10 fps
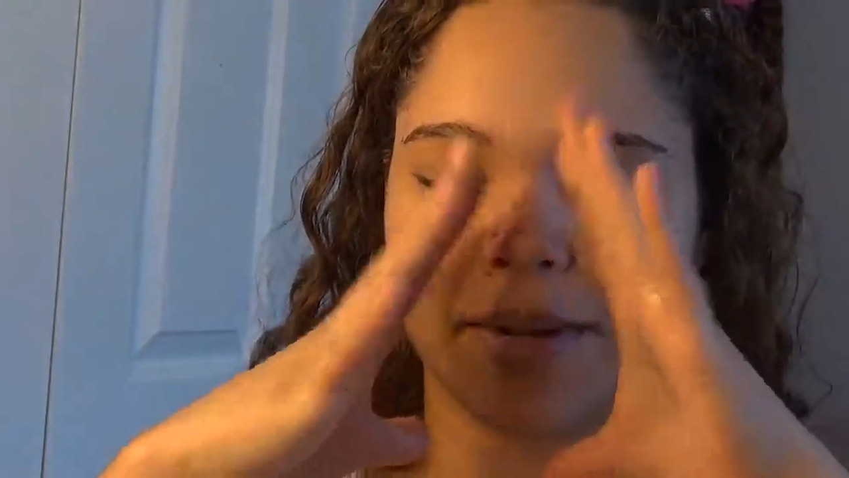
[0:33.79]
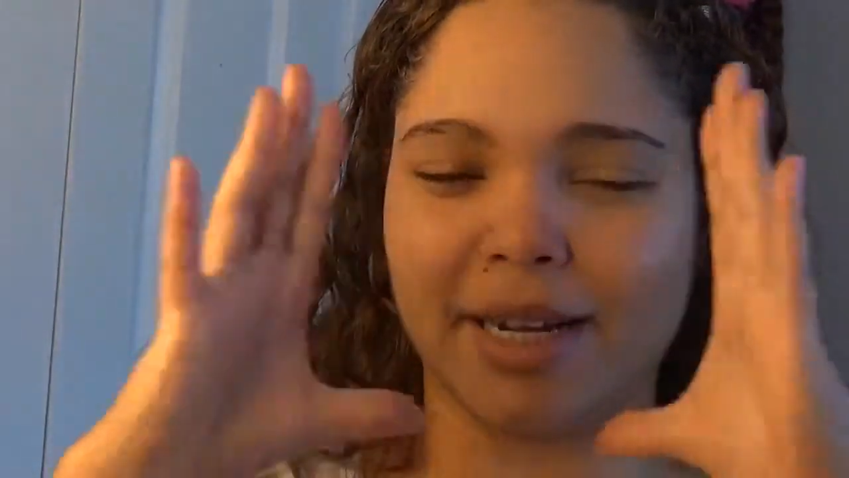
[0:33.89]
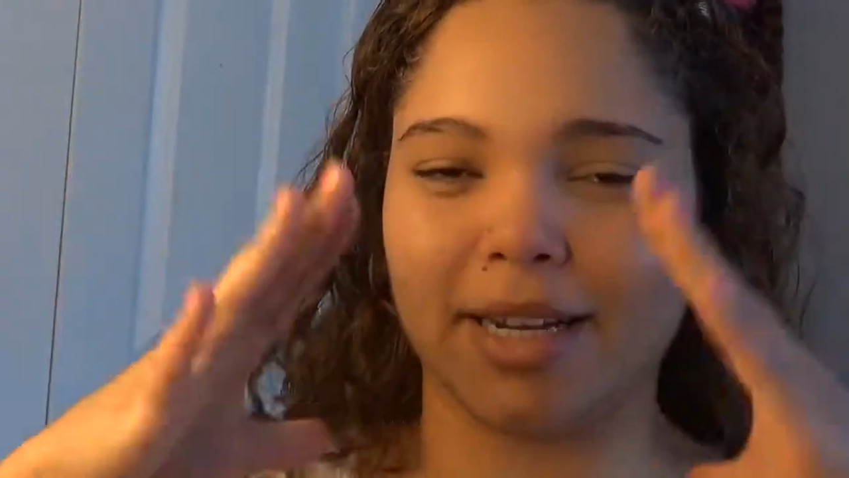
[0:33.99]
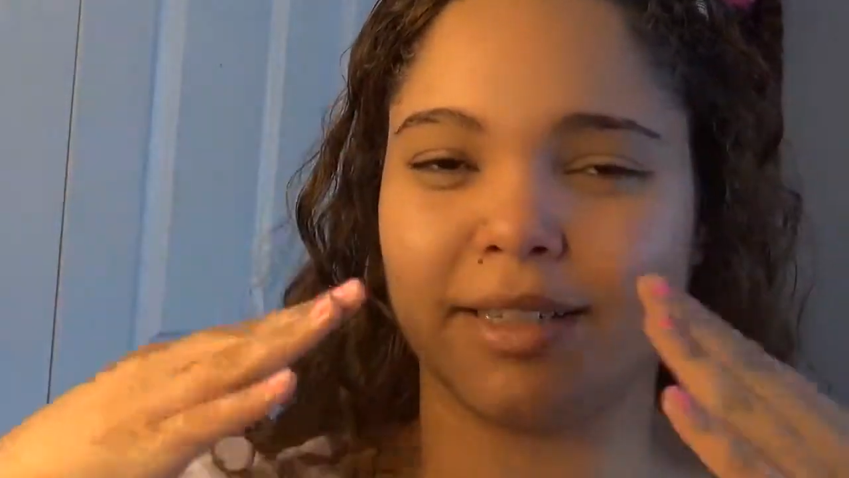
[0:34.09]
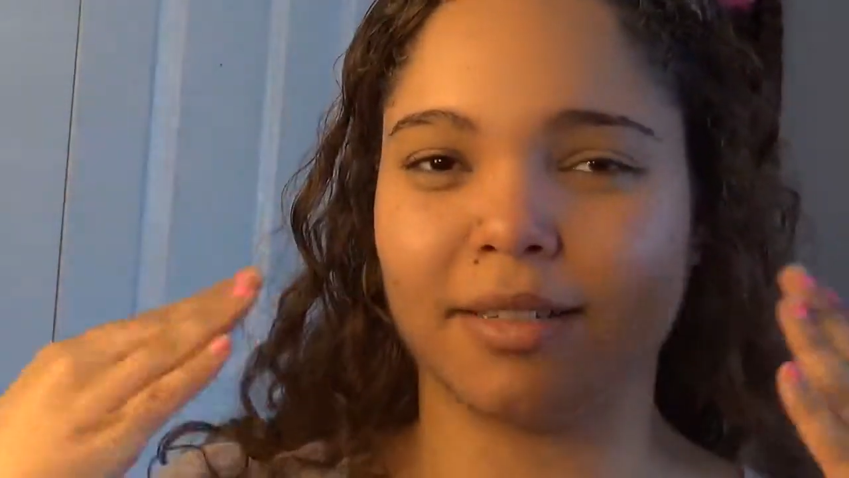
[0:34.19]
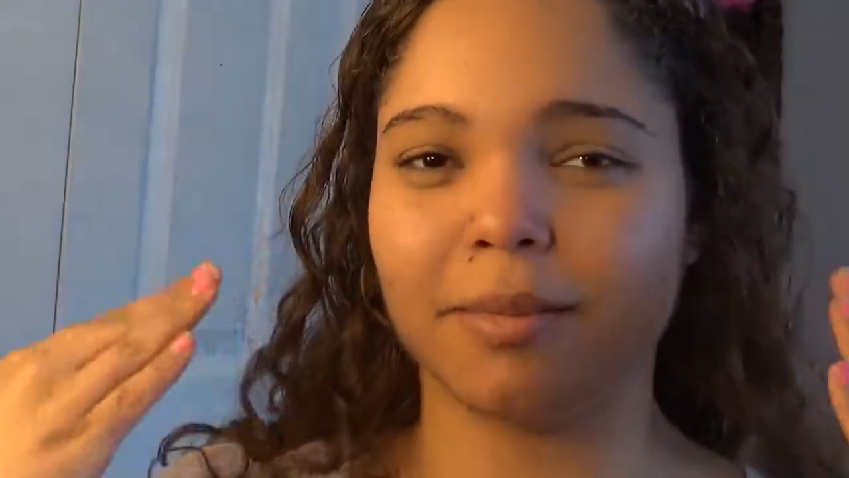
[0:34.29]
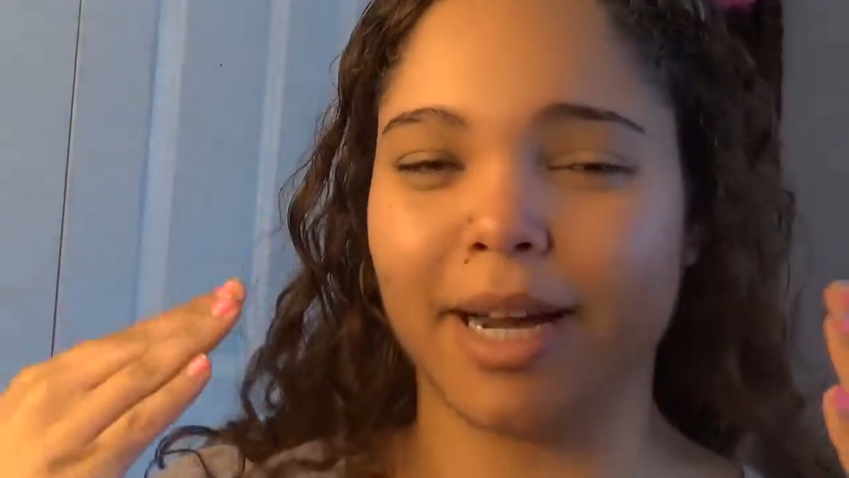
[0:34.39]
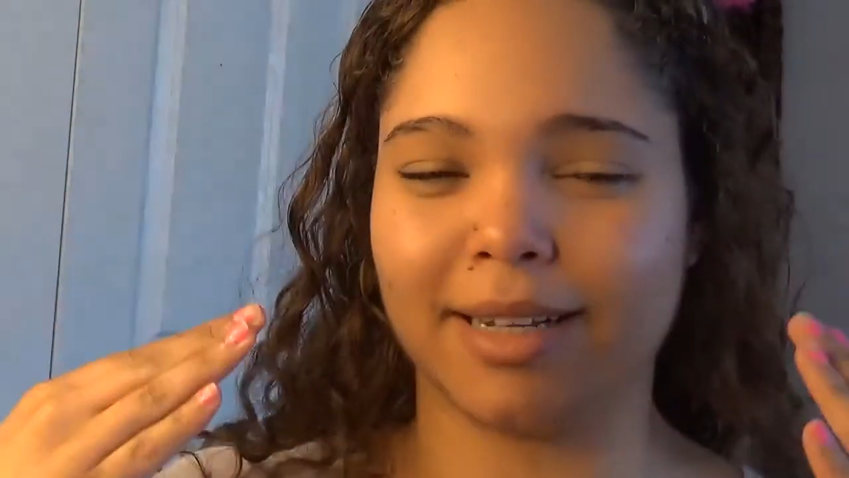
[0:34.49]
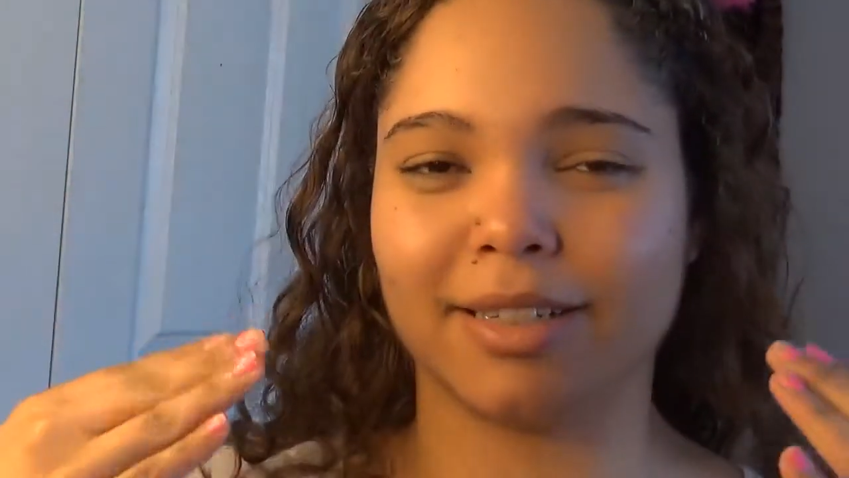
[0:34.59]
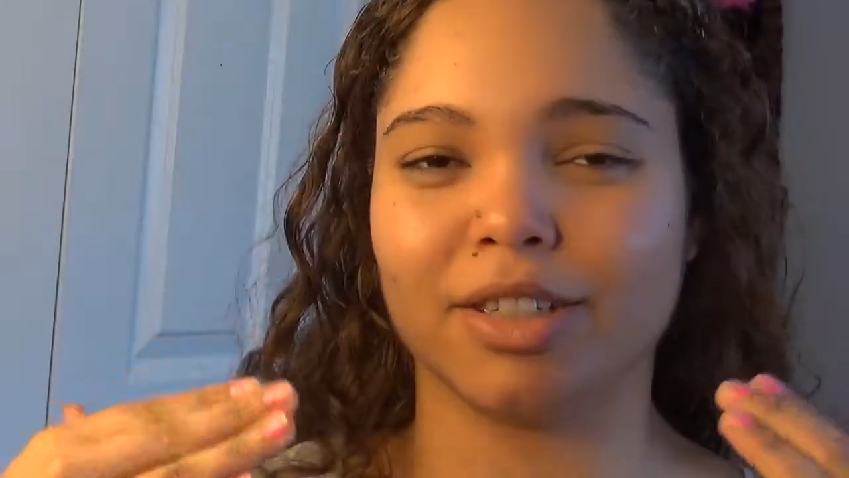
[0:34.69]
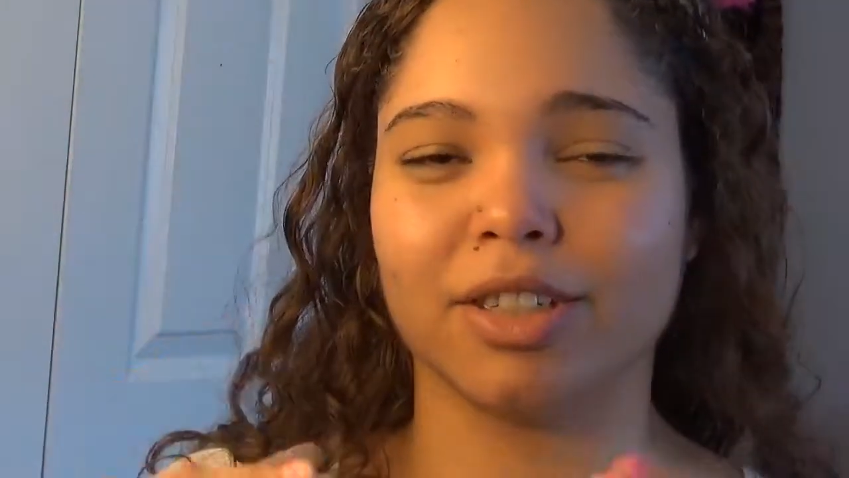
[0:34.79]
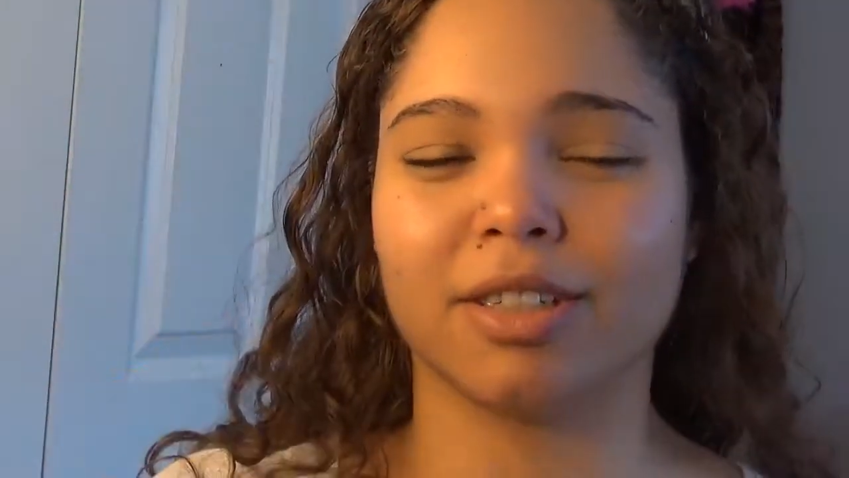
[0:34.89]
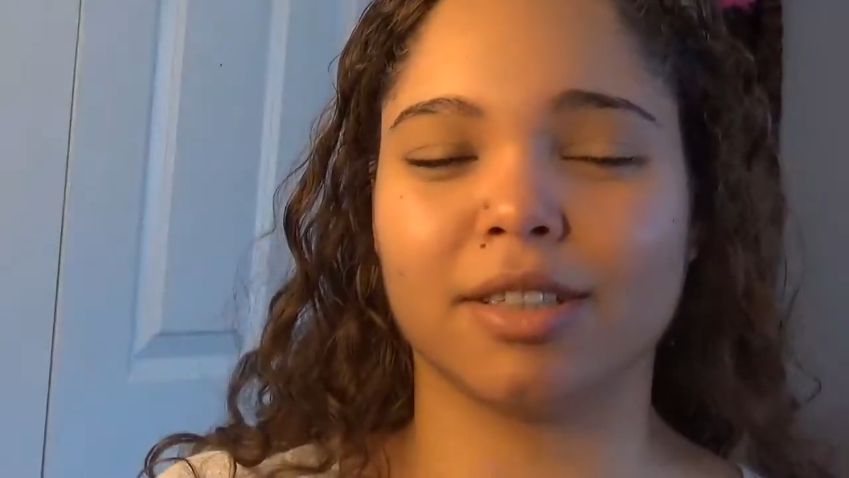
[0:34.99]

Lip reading: my nasal passages